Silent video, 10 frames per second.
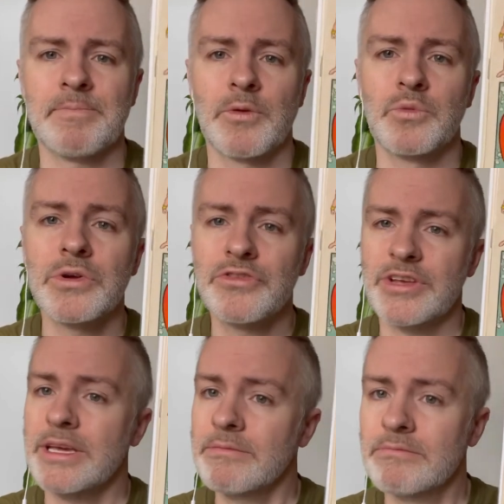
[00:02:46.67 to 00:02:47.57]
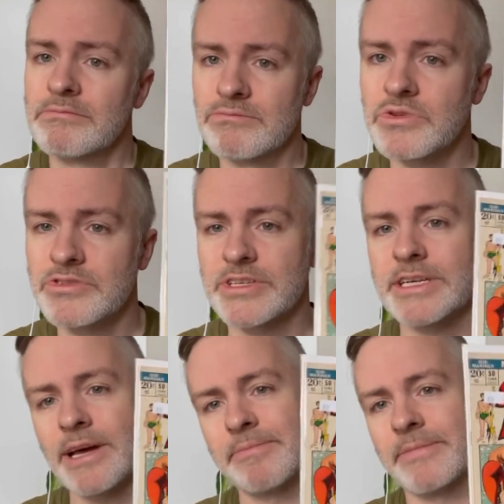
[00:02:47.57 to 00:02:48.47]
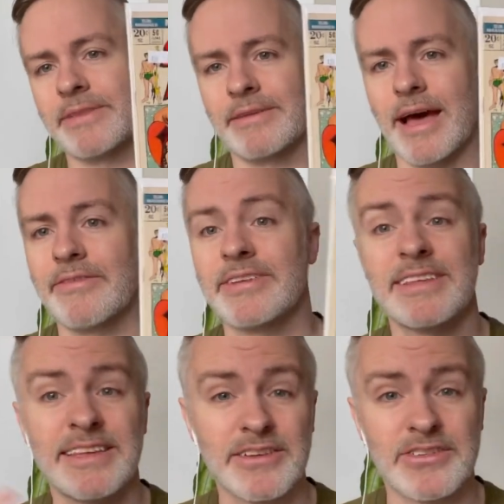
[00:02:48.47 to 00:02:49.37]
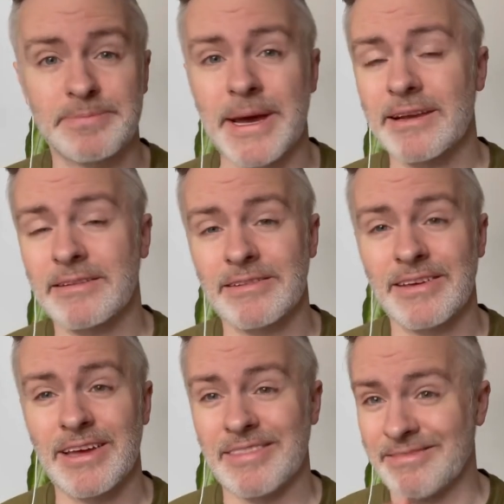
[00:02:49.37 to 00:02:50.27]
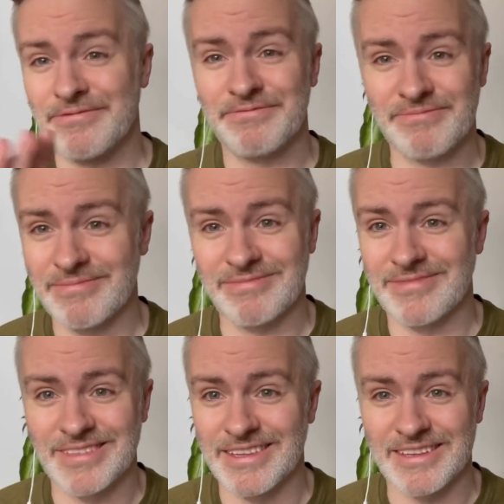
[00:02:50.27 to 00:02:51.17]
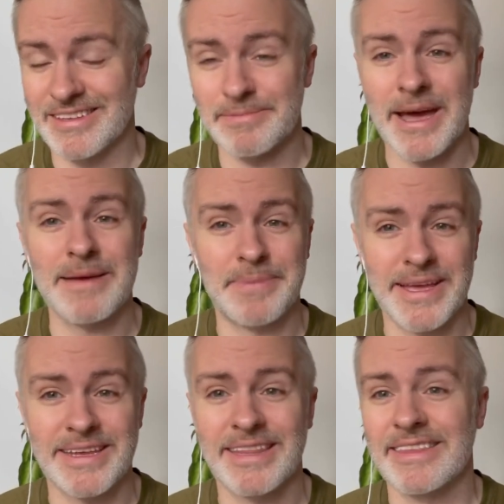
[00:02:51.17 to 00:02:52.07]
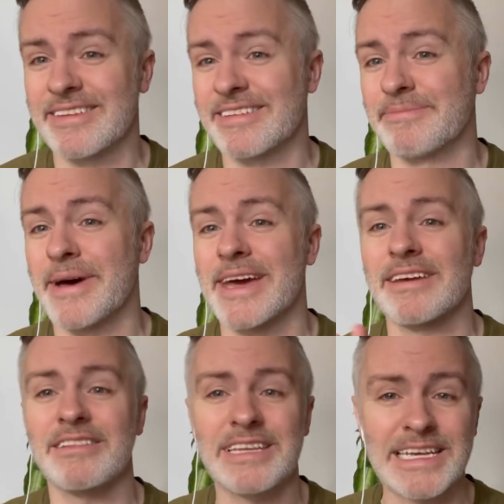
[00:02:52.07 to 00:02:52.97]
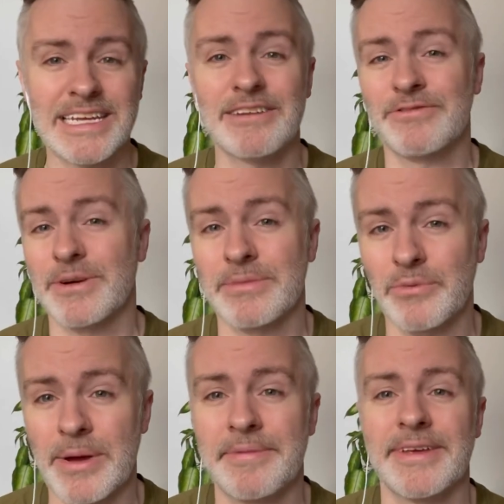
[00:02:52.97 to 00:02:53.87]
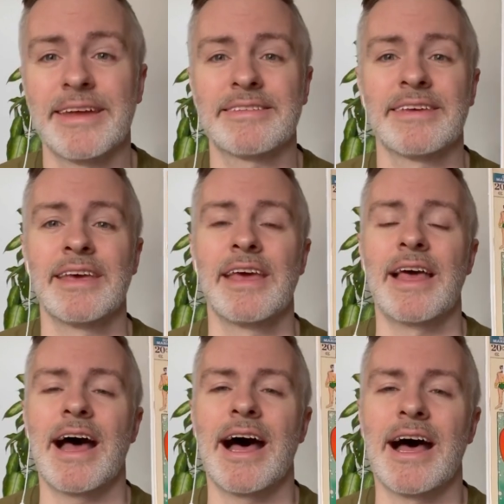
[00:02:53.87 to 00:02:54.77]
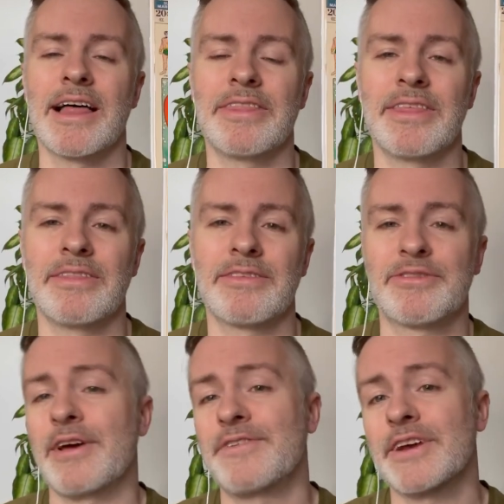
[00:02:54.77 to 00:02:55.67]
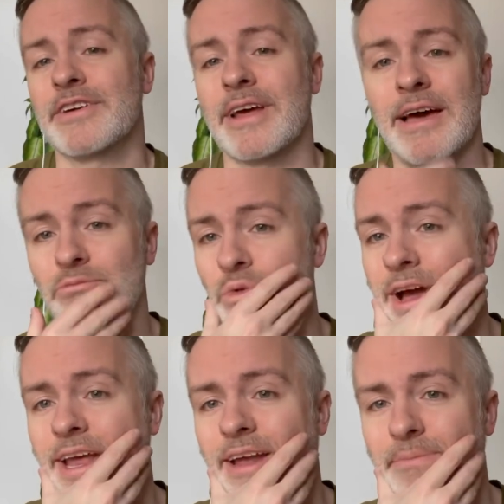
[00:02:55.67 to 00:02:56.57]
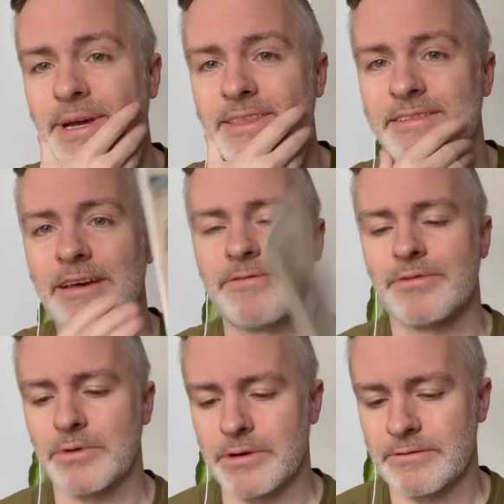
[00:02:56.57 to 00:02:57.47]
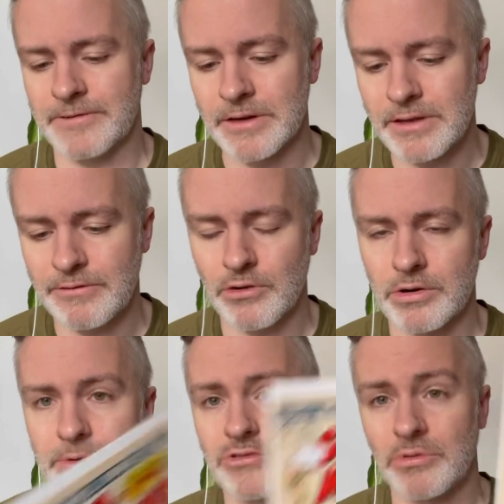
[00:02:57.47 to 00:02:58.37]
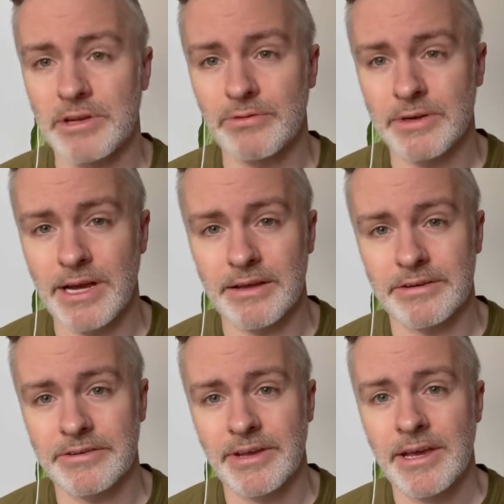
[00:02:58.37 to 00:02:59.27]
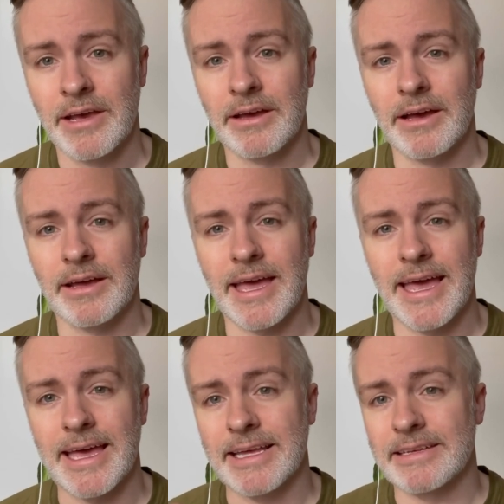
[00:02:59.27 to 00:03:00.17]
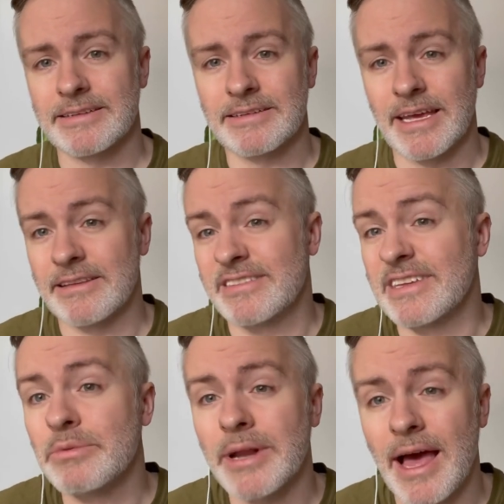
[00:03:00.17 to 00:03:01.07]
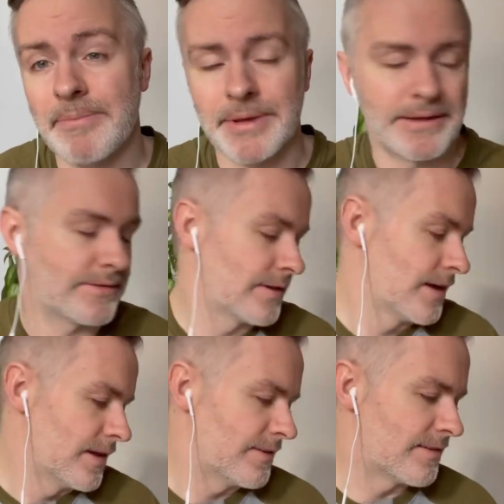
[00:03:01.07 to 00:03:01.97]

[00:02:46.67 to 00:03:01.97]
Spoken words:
We'll see. We'll see. Obviously, these are spec, and this is my opinion. This is my gleaning from the websites. So I figured, why not? Pick this up for fairly affordable, $24, and see what happens. It's